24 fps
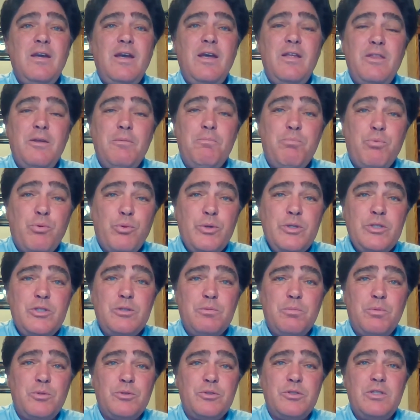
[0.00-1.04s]
and the
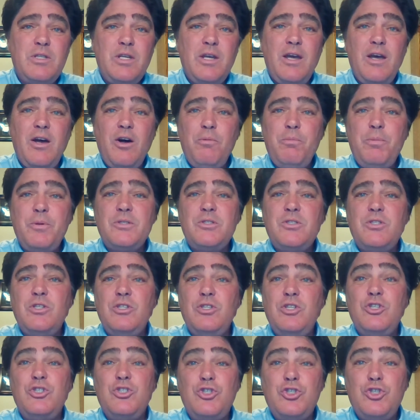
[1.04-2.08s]
principles to help us to
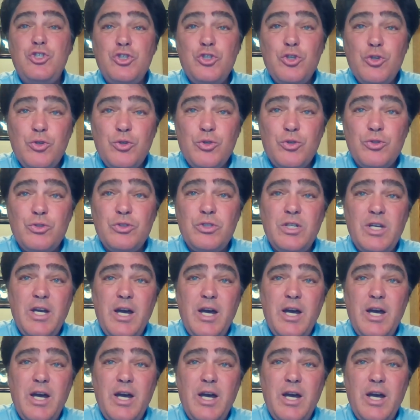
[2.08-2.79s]
discern